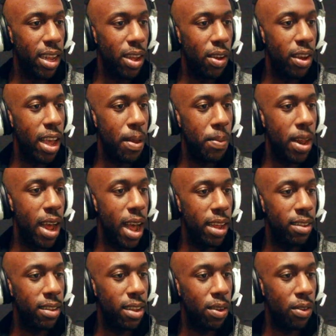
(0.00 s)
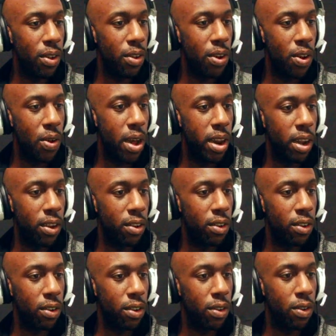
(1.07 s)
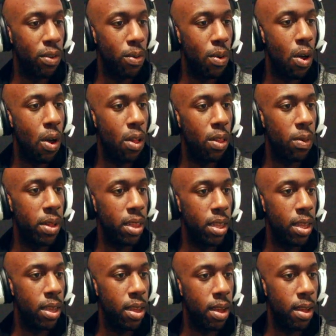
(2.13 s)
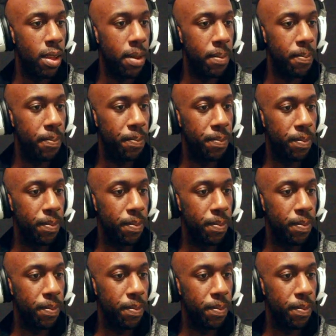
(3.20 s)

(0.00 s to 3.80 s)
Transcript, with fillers: Okay, but I still don't know how to crawl with the, um...